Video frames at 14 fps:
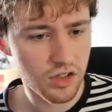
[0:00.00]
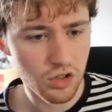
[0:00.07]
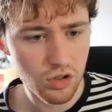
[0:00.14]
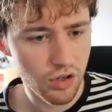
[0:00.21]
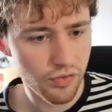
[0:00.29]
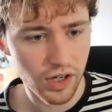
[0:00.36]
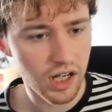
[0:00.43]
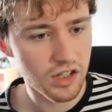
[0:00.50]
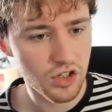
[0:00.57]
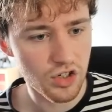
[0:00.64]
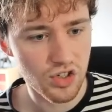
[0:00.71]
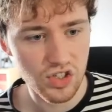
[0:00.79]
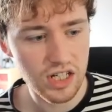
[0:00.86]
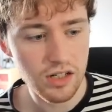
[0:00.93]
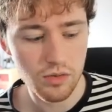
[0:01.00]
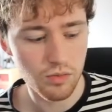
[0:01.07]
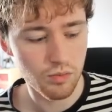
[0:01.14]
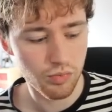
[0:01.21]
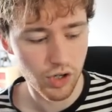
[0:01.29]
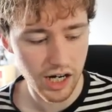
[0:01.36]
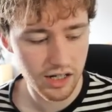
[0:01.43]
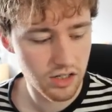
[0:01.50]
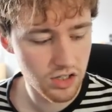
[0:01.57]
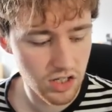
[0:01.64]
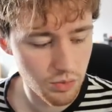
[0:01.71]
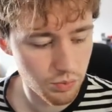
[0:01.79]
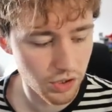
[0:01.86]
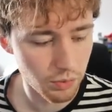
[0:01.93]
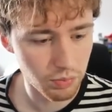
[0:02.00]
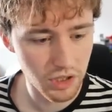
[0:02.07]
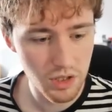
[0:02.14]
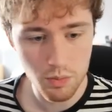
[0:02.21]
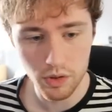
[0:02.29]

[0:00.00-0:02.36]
don't know if I just didn't practice it properly,